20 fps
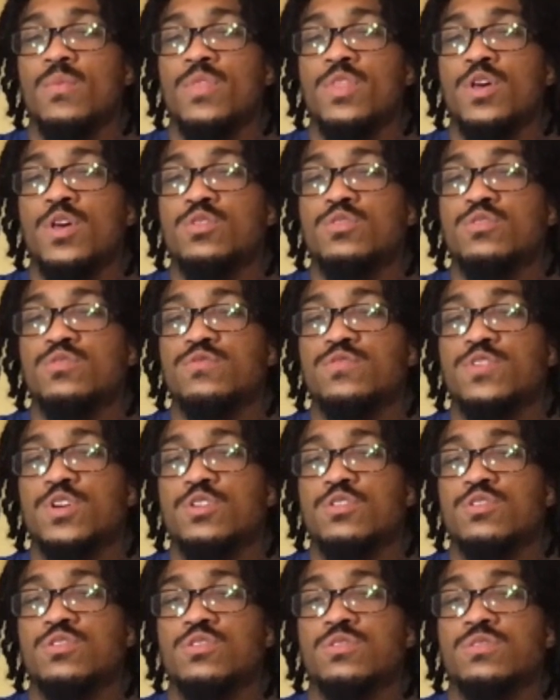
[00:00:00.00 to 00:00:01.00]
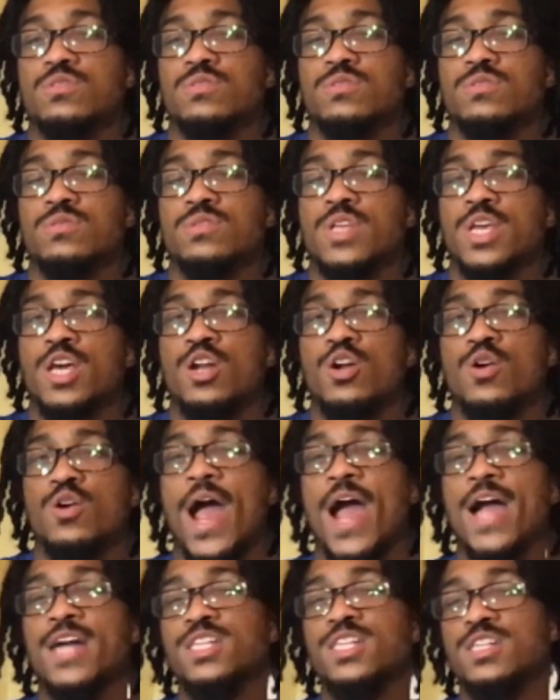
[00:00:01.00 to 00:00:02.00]
those first
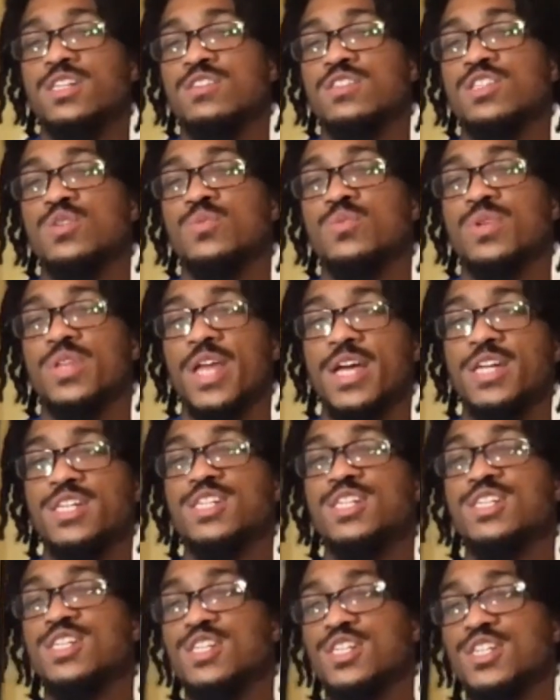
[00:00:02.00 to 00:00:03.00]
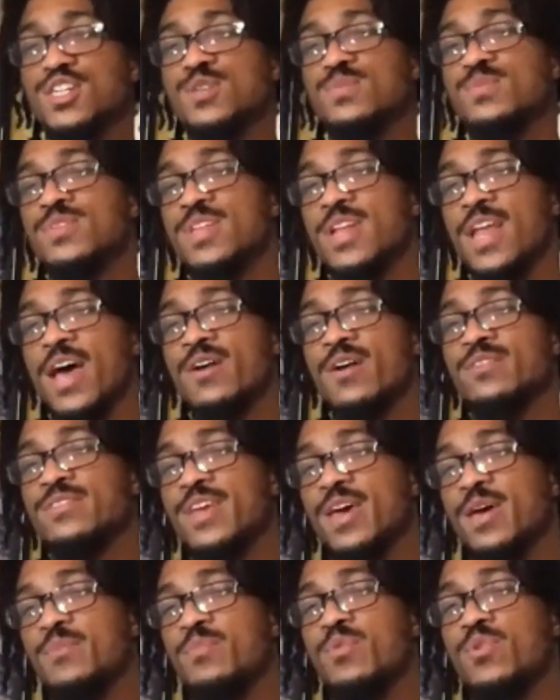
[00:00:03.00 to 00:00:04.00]
interactions and relationships, and how is
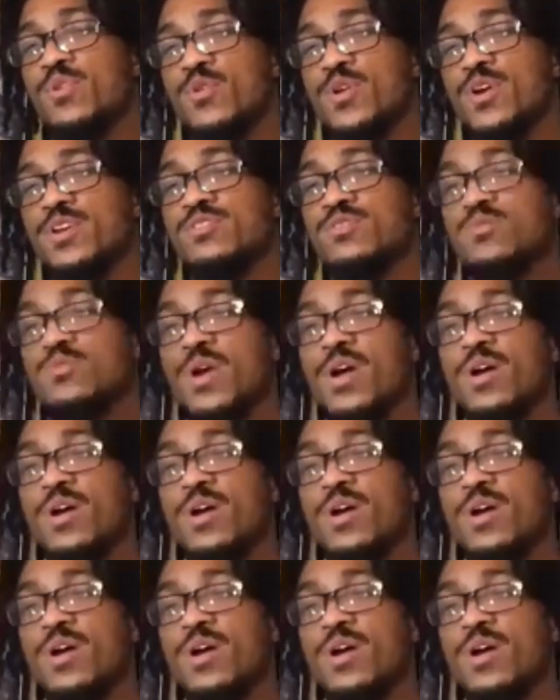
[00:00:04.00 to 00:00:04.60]
that progressing